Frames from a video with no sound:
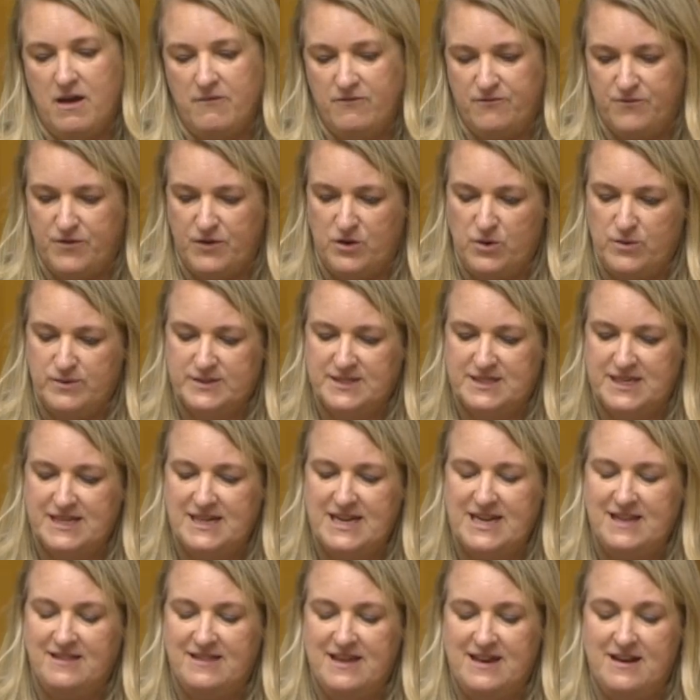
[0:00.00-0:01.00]
for North
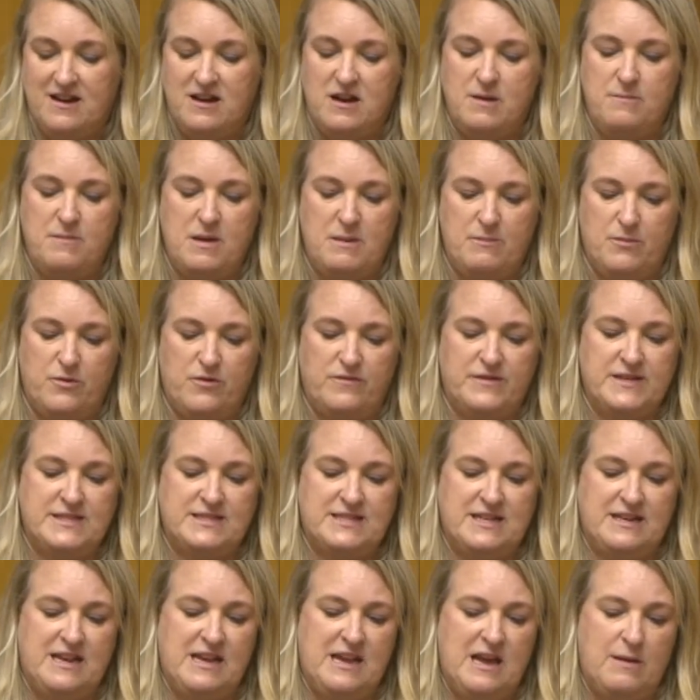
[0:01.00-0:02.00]
Sydney then and a member of the
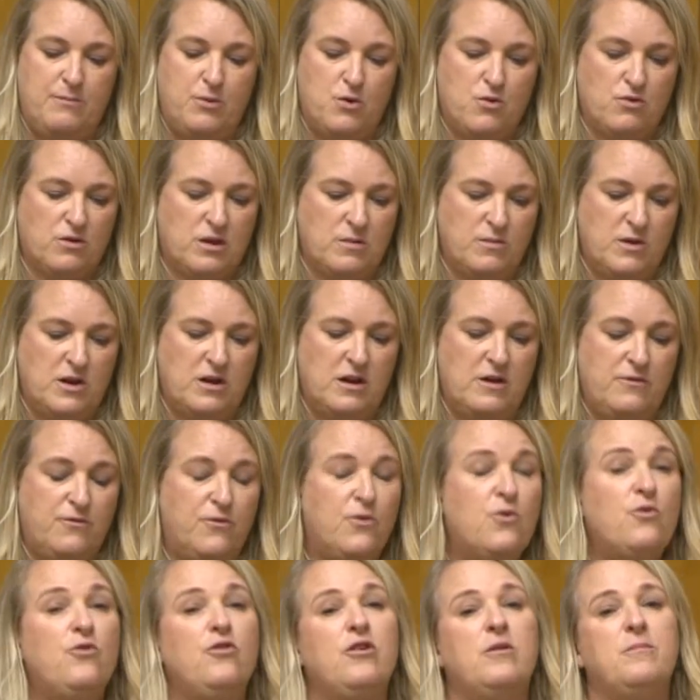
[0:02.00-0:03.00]
Sydney Airport Community
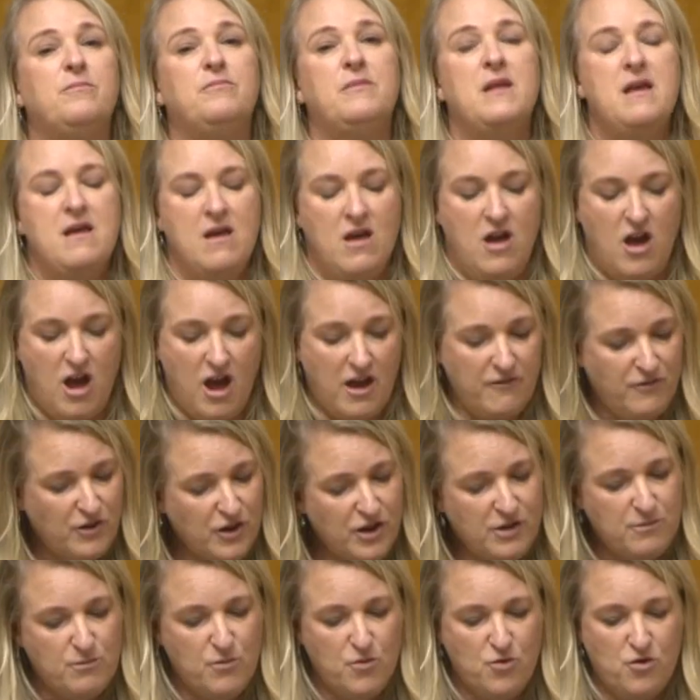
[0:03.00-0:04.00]
Forum, I've
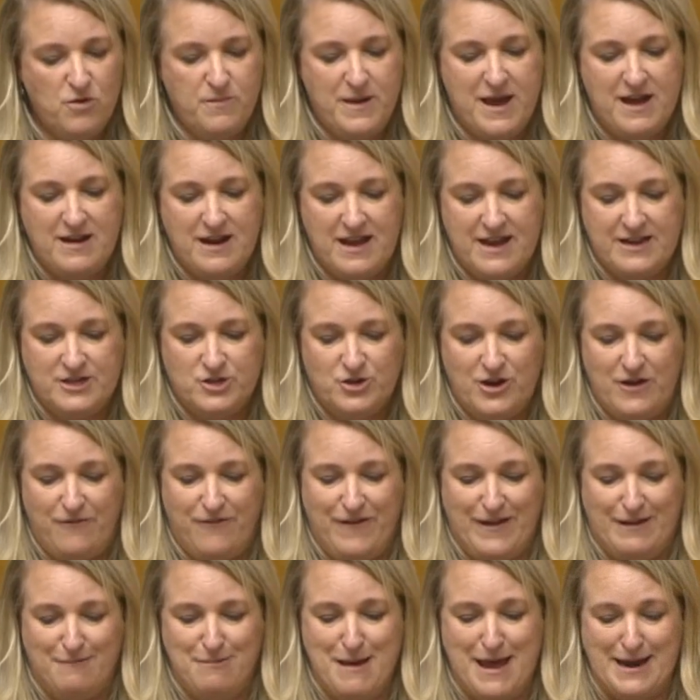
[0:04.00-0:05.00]
learnt more about air
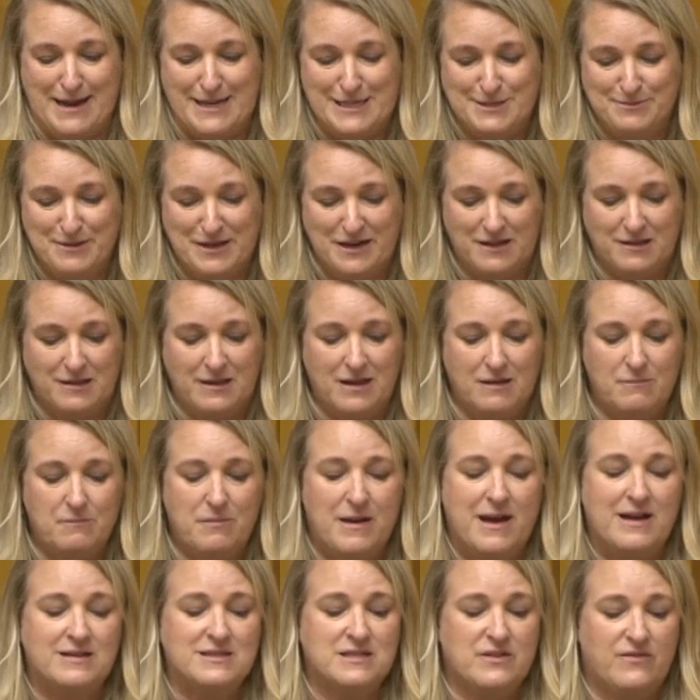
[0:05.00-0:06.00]
traffic management and the
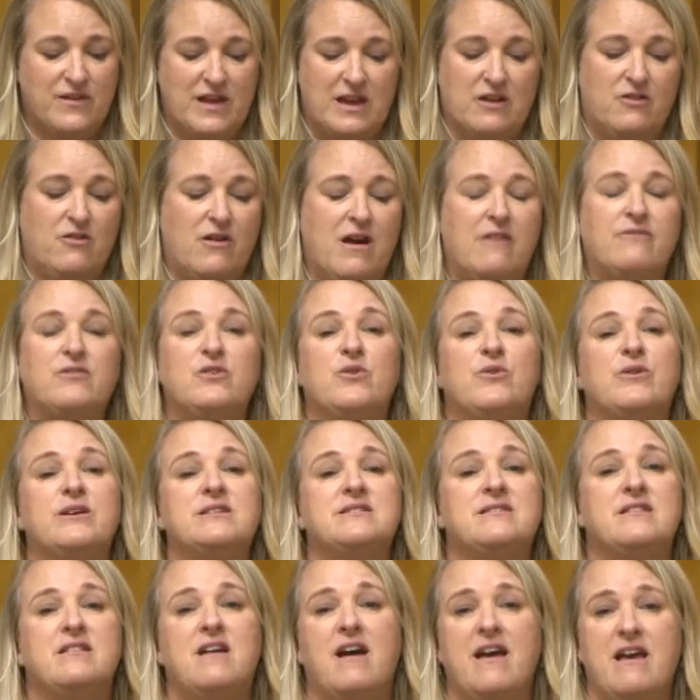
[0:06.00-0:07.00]
impacts of aircraft noise
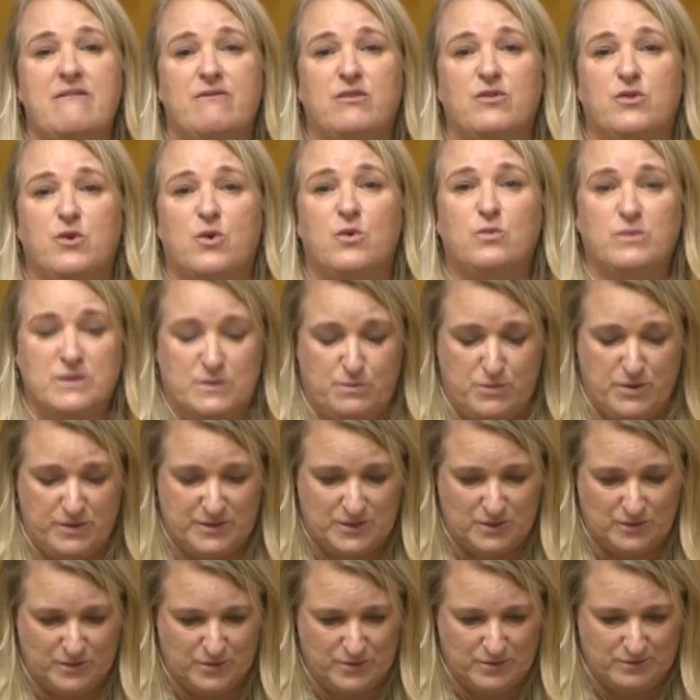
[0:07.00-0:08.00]
than I ever thought was
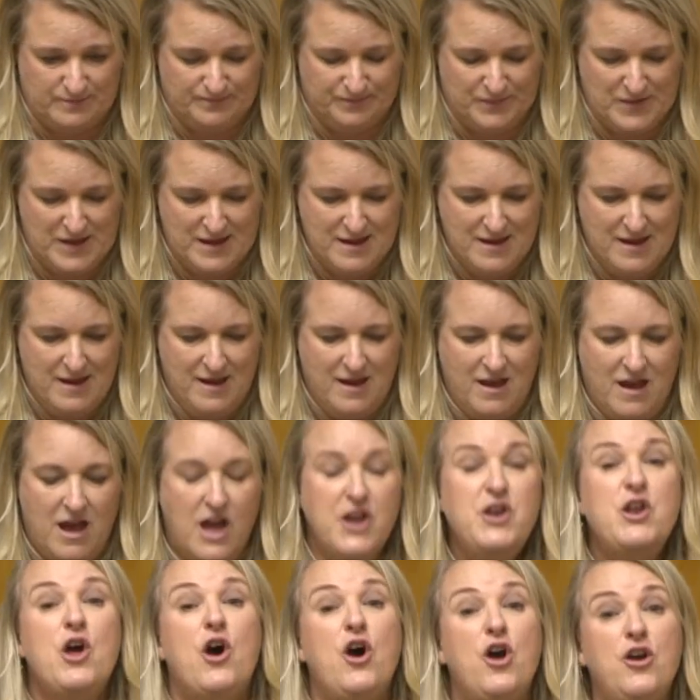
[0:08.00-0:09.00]
possible. I
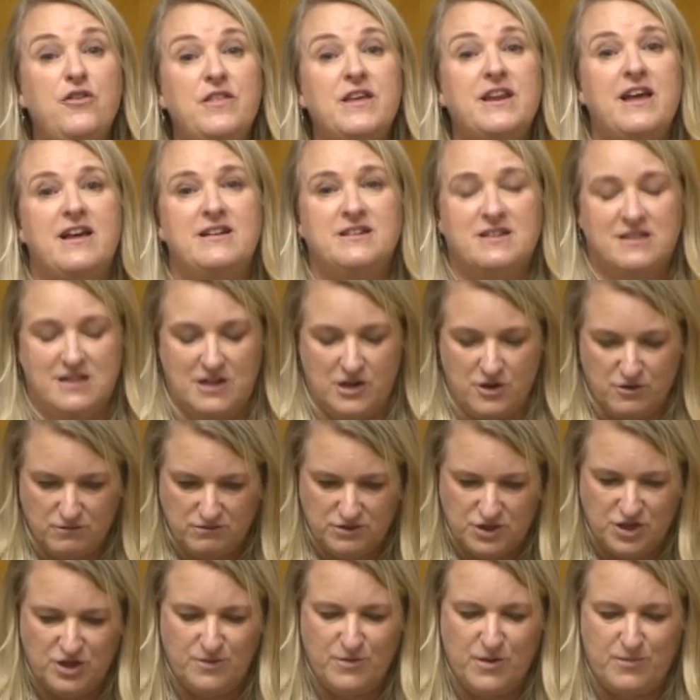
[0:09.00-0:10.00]
know that under the
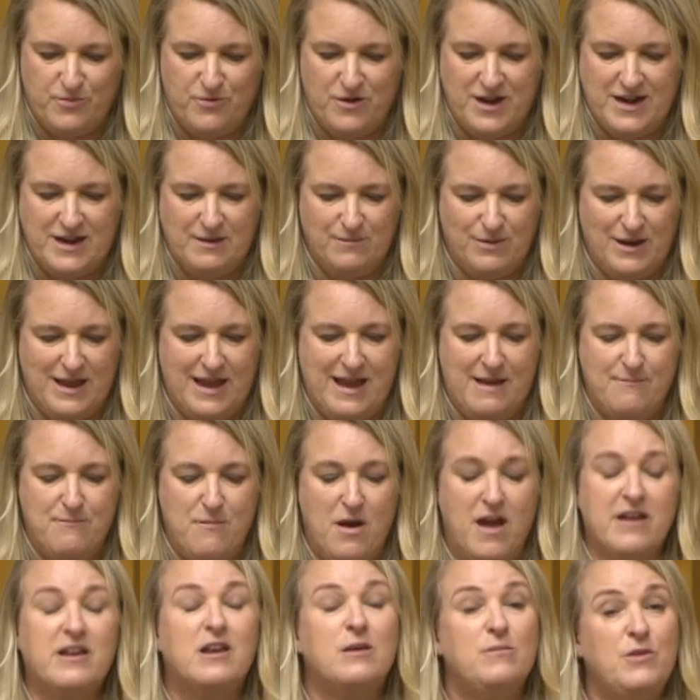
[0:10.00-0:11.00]
long-term operating plan,
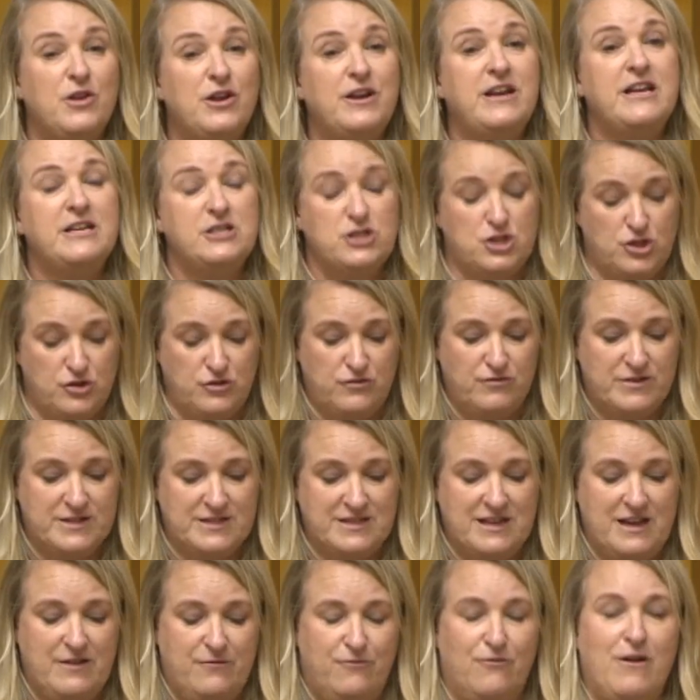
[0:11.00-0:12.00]
my community should
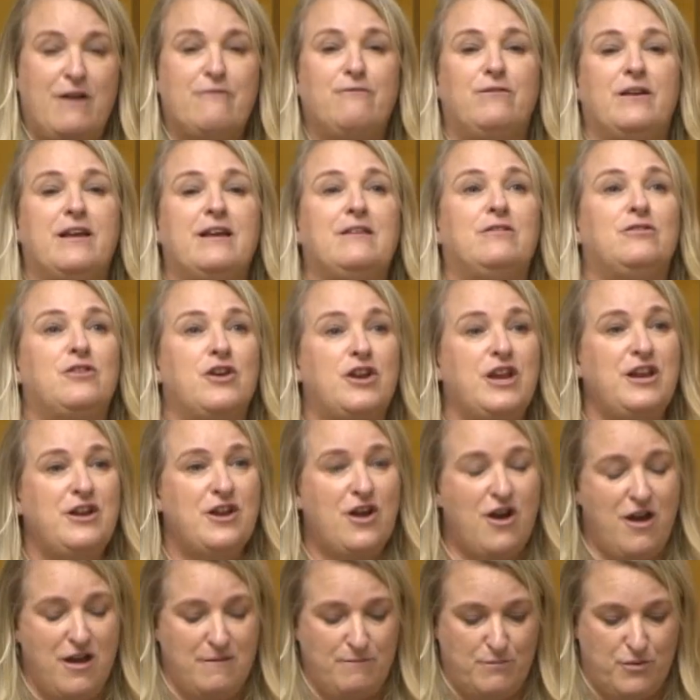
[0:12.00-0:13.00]
receive roughly
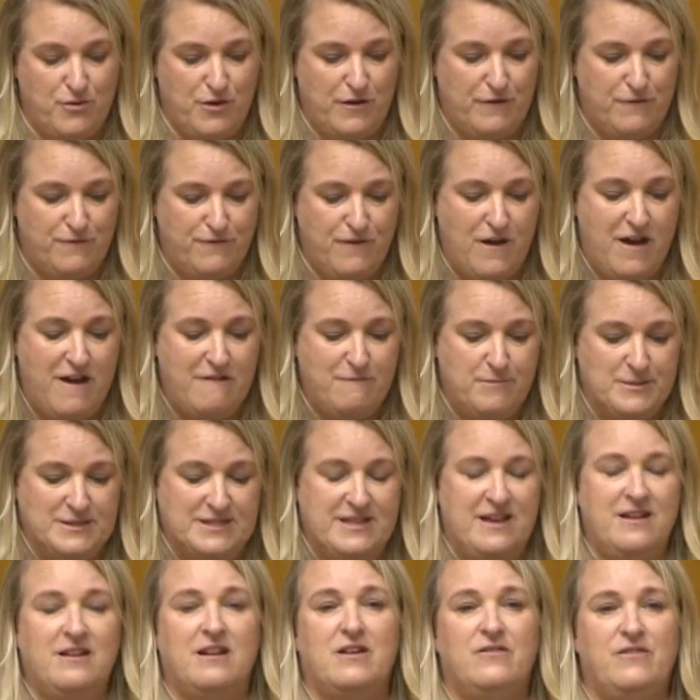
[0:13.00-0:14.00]

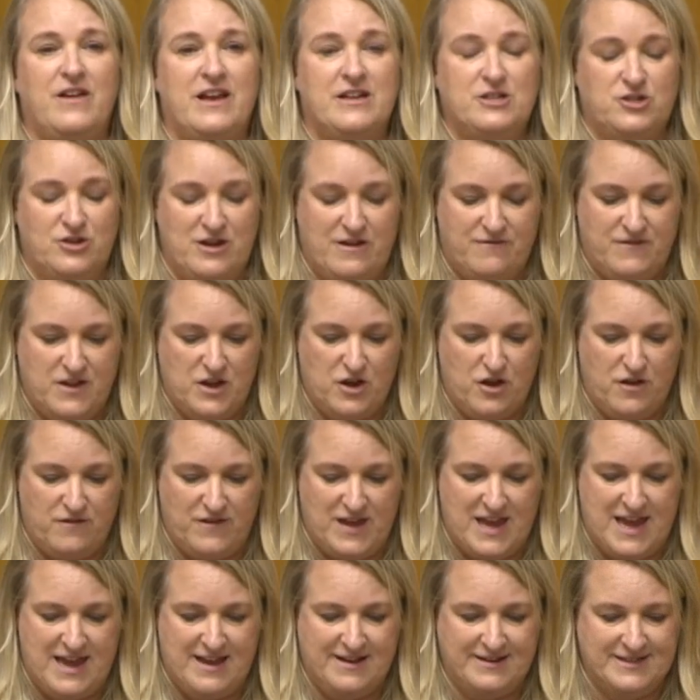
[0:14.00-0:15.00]
39.5% of air traffic
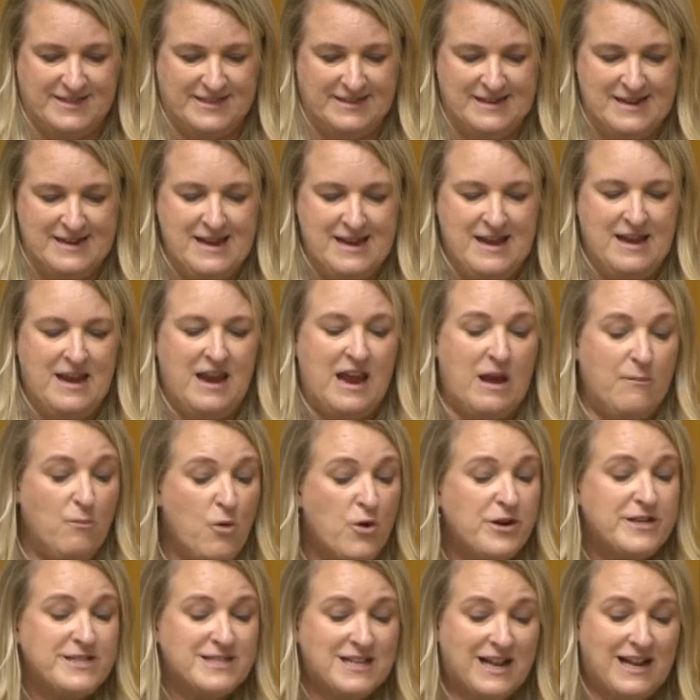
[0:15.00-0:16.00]
overhead. And
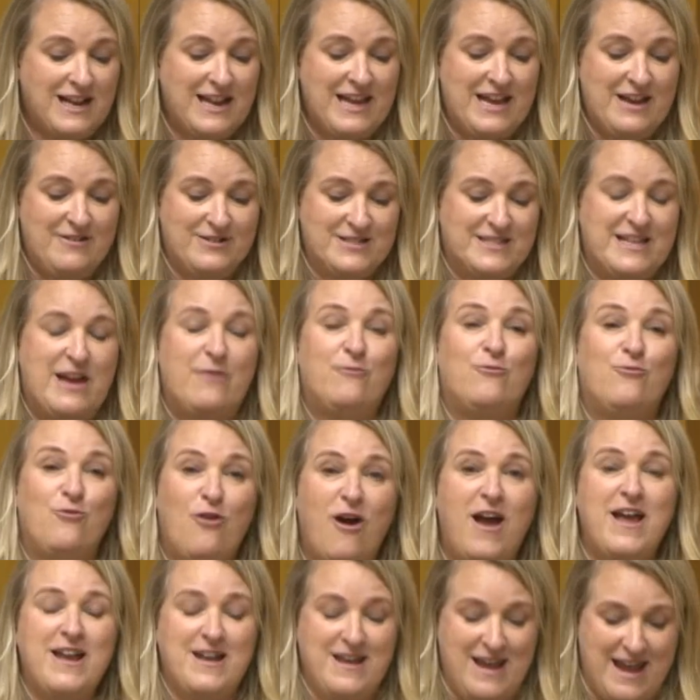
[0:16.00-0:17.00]
what is clear is that
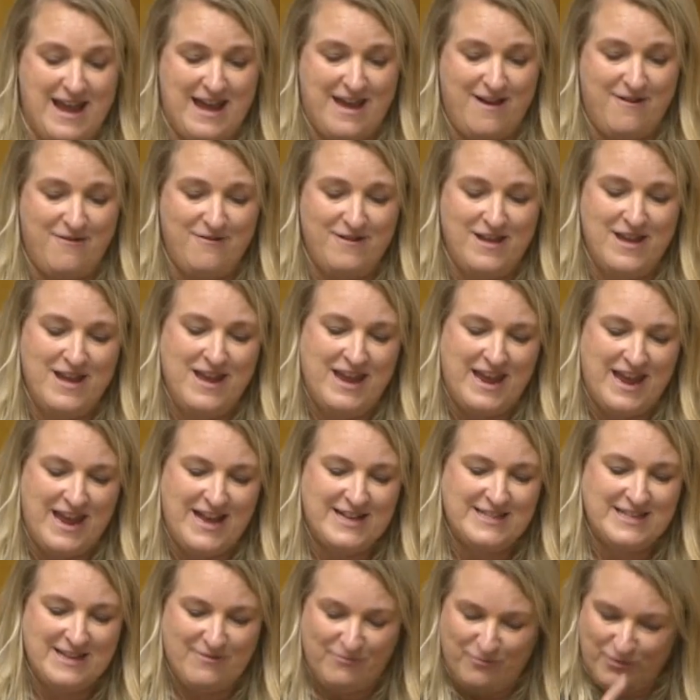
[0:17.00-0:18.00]
right now,
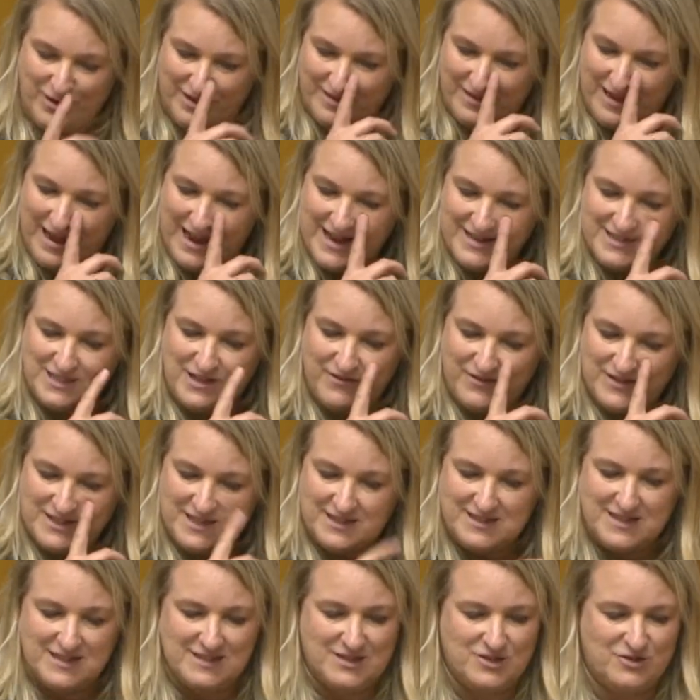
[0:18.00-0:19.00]
with Air
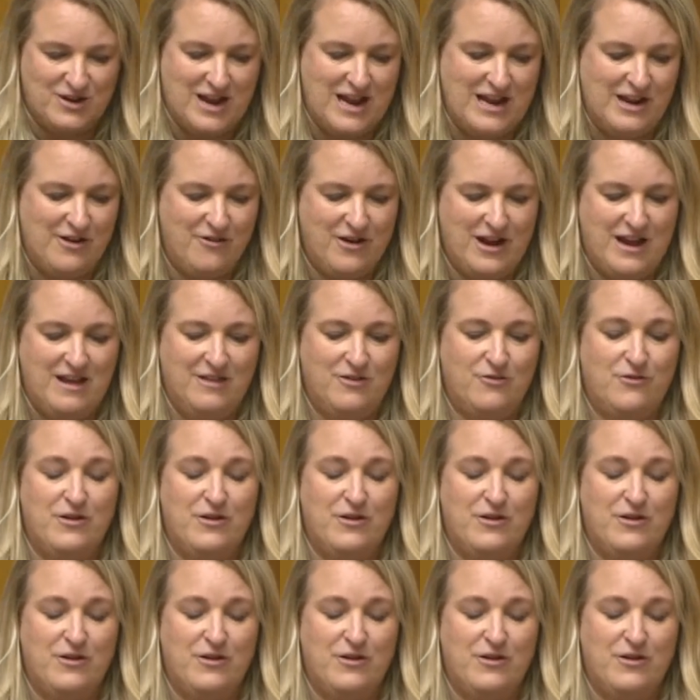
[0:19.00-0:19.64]
Services Australia are either